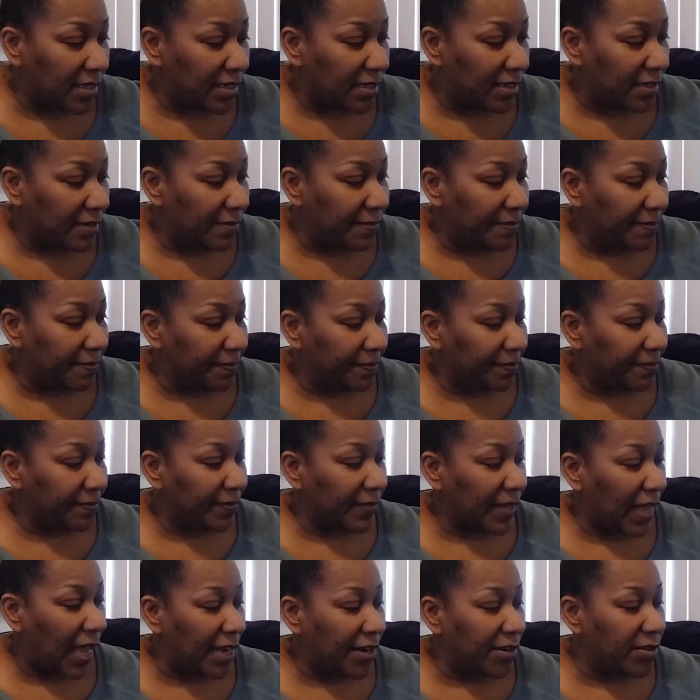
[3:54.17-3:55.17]

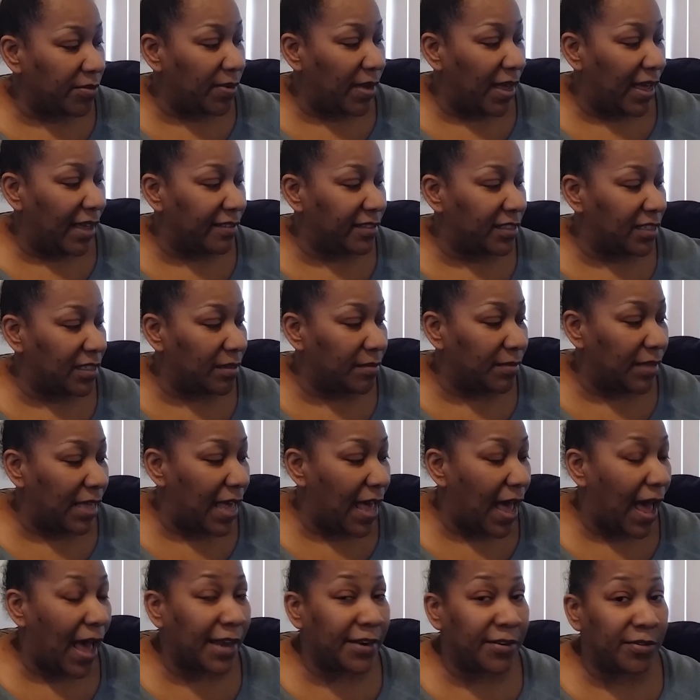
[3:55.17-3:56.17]
I do have some
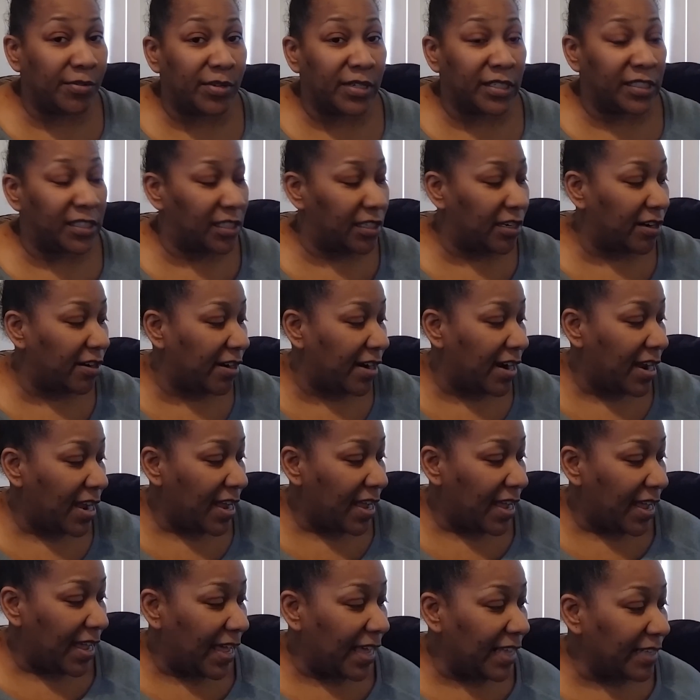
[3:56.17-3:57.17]
that I do consider
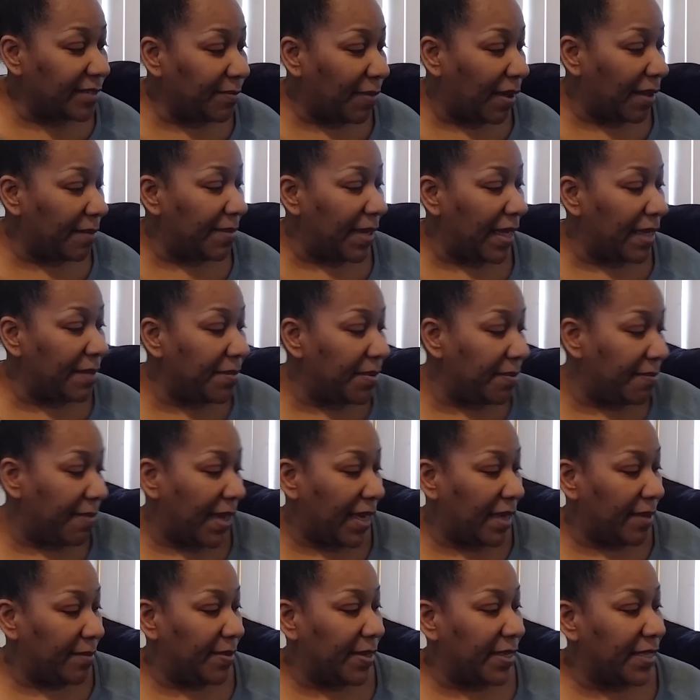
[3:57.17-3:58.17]
as my
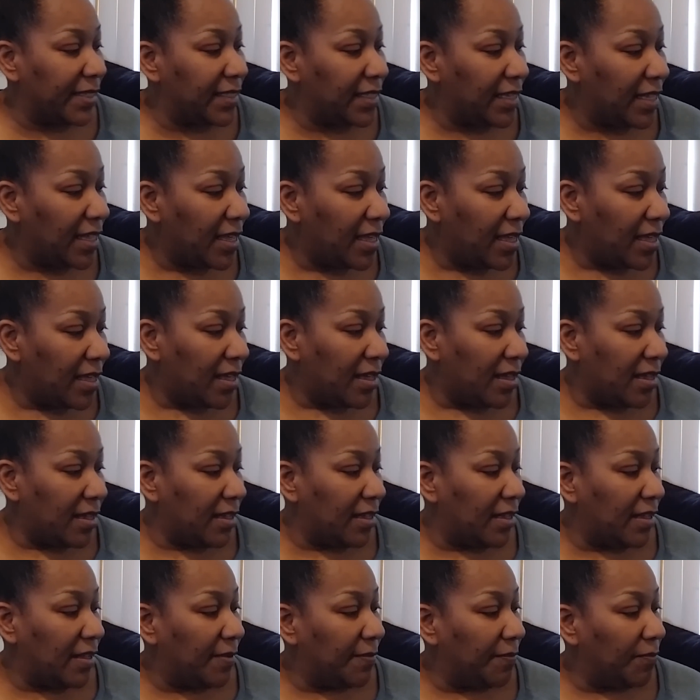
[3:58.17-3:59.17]
babies.
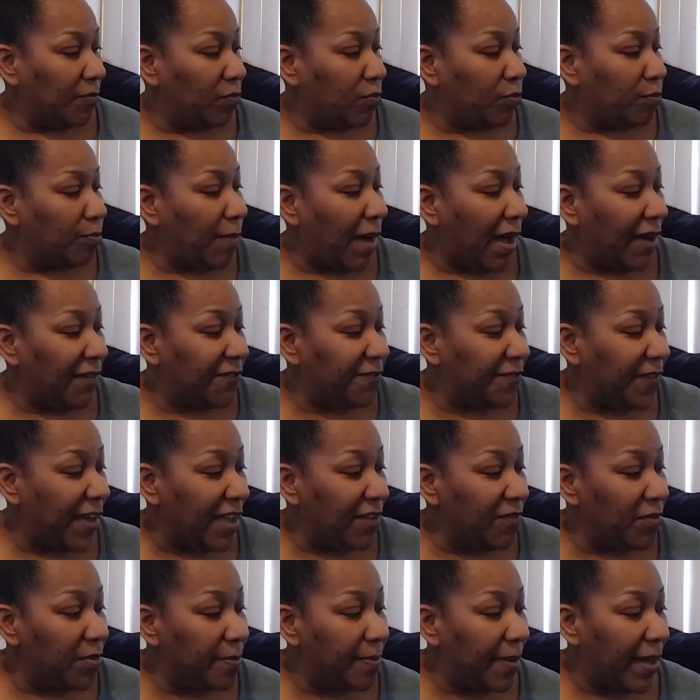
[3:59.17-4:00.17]
My
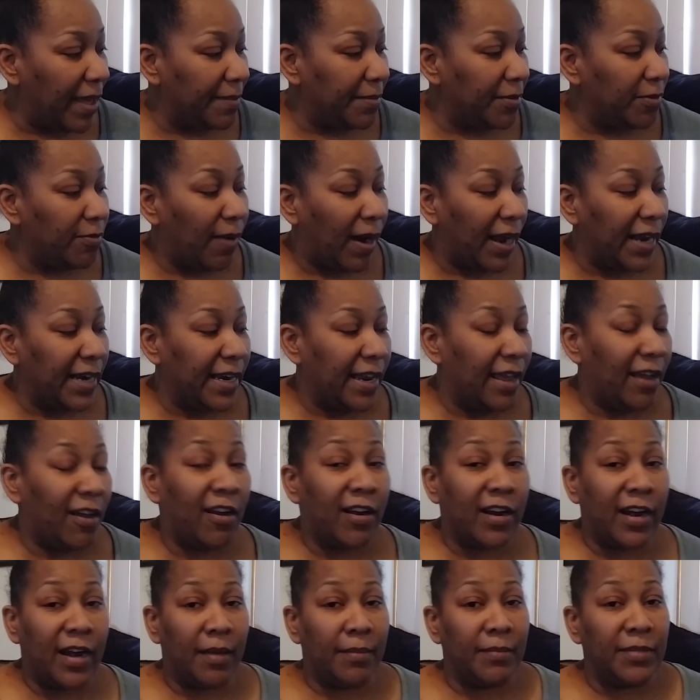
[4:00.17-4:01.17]
favorite baby right now,
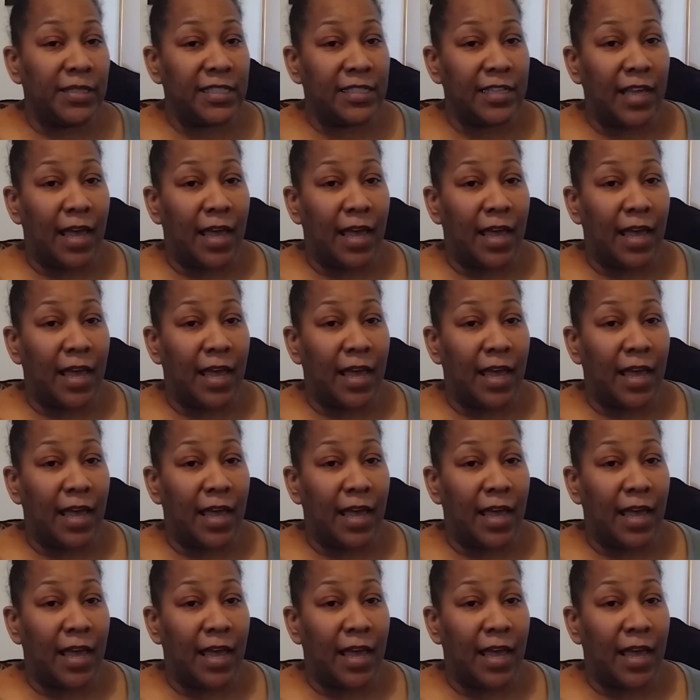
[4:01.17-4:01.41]
her name is